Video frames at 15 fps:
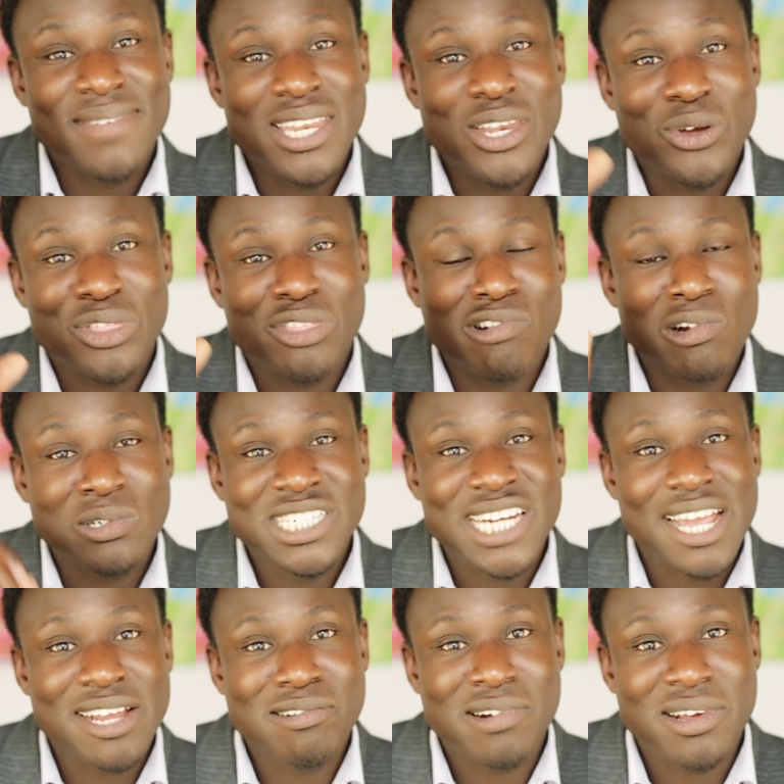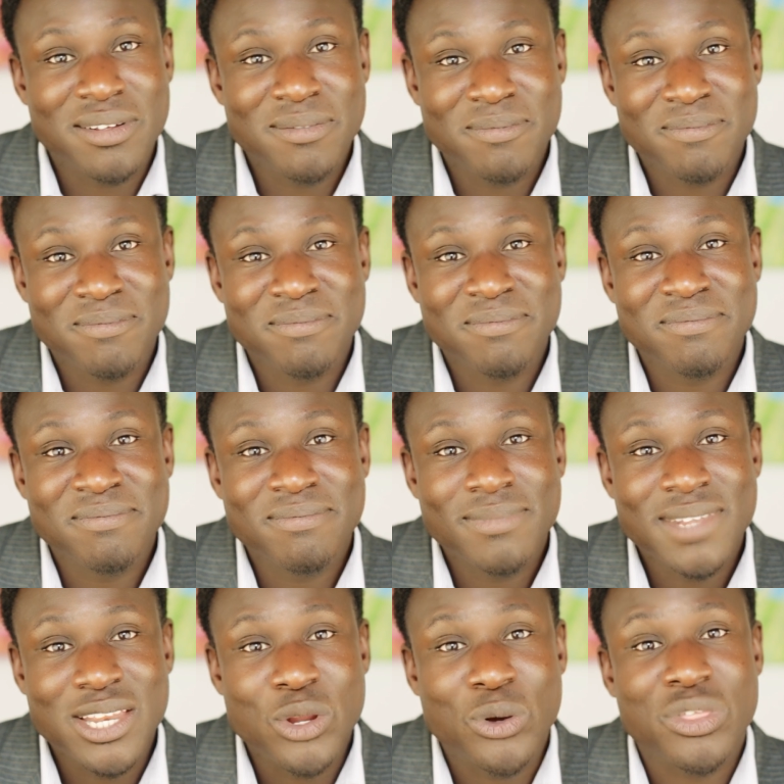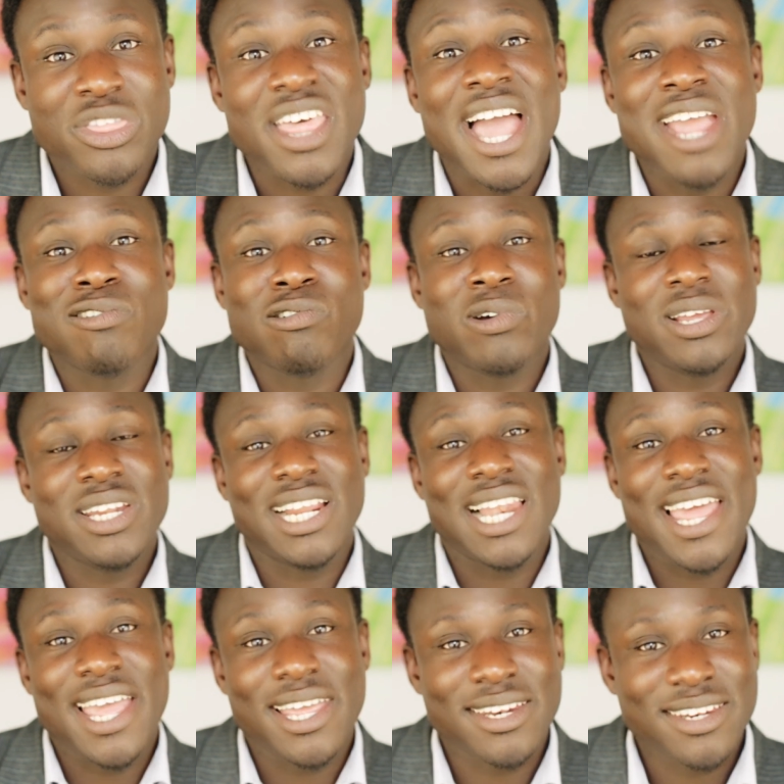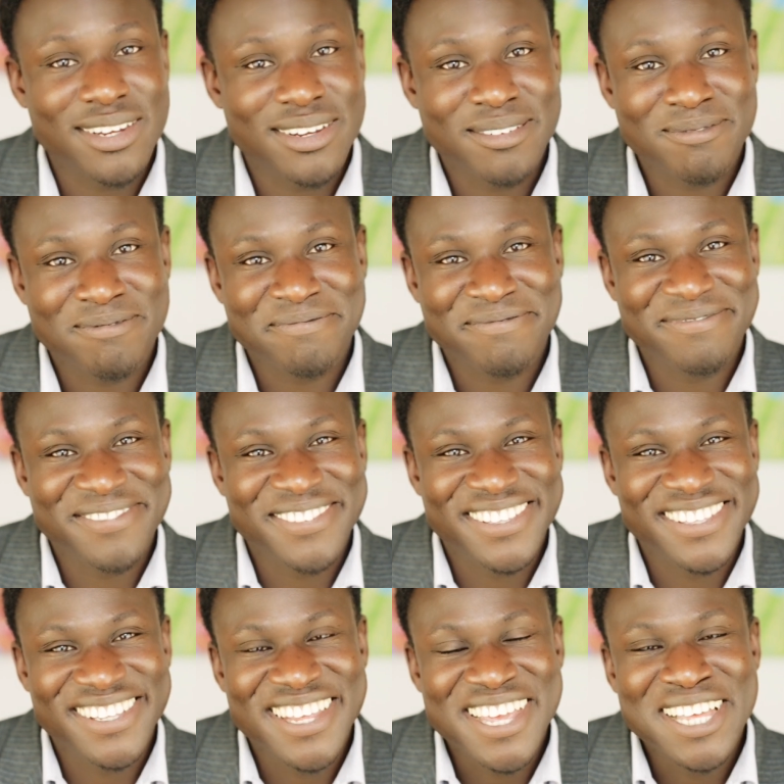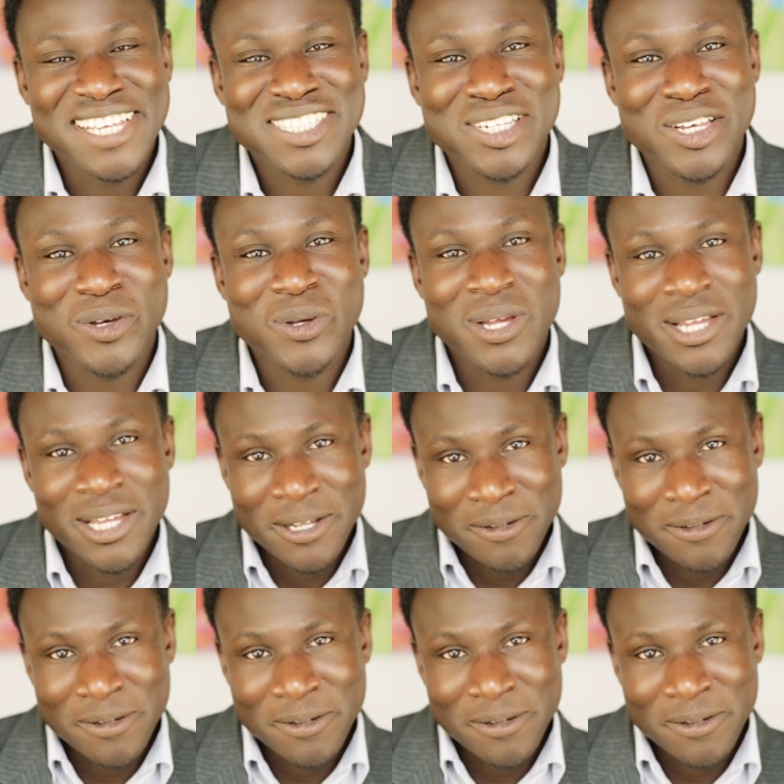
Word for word: in your throat chakra, in your thyroid gland. So